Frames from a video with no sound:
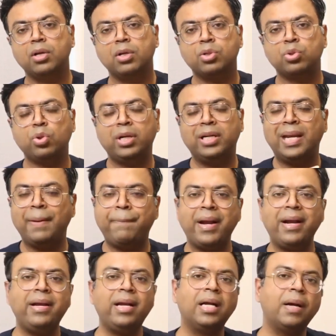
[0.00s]
So
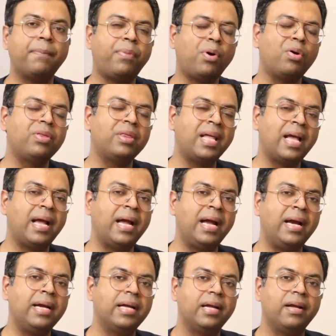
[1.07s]
depending upon
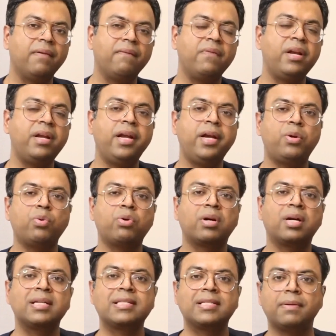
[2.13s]
that, we need to
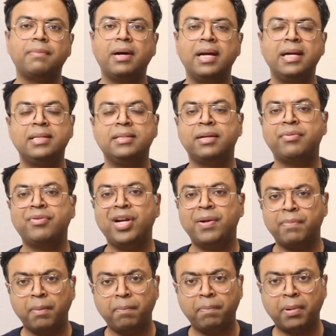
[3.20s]
customize the
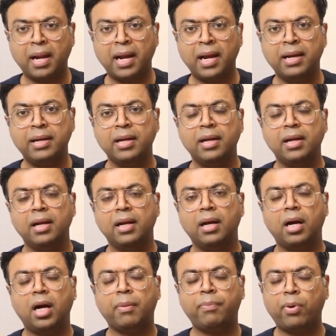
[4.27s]
treatment plan
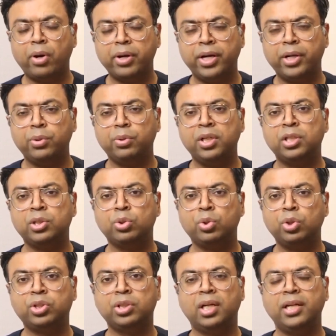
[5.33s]
according to the
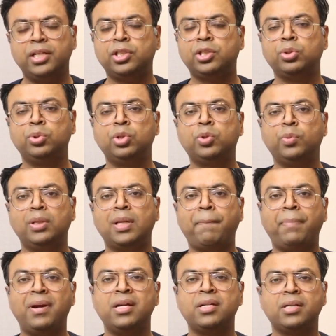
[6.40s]
social issues which the
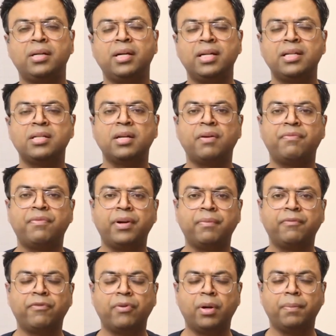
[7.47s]
patient is
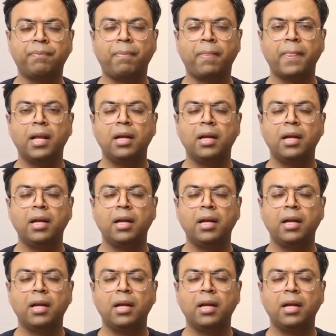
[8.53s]
suffering from.